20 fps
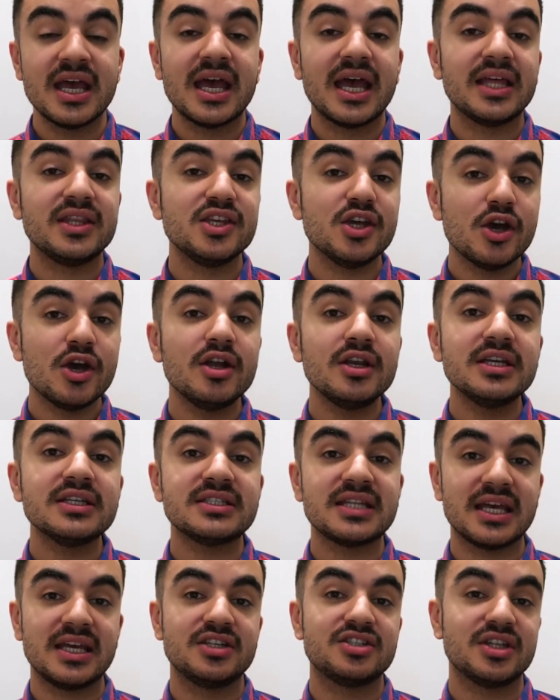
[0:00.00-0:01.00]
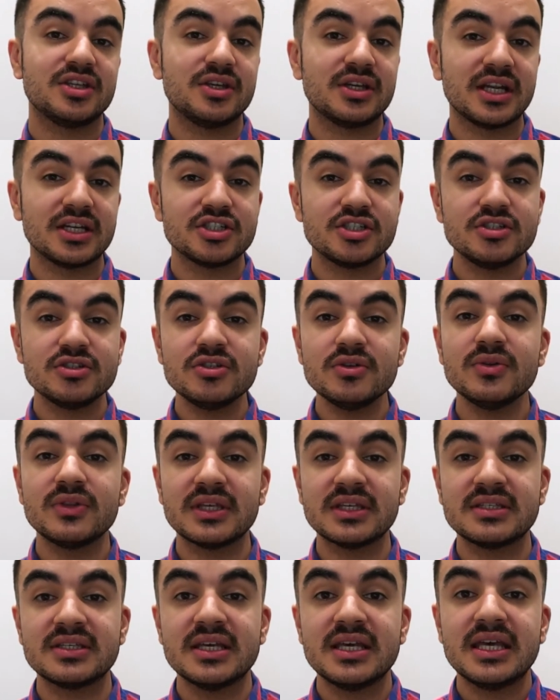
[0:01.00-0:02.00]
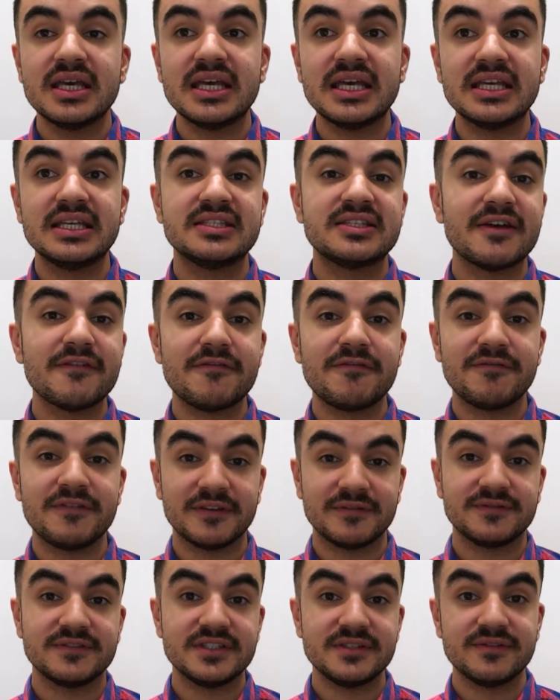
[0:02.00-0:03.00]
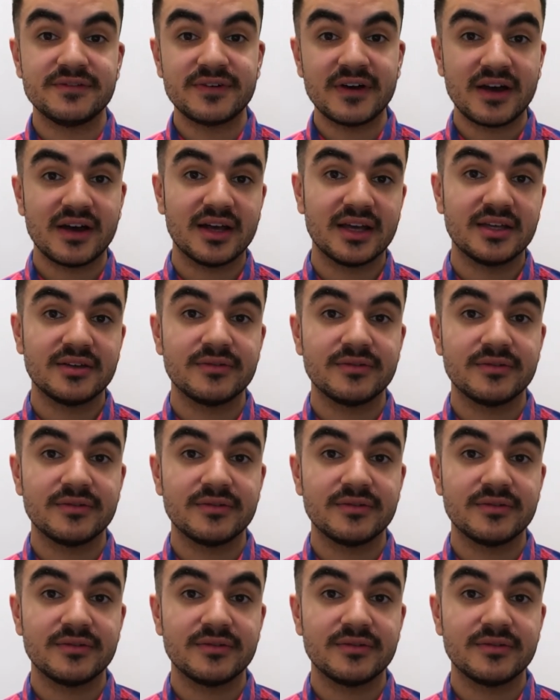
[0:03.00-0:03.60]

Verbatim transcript: and the earliest age that you can actually do this is 55.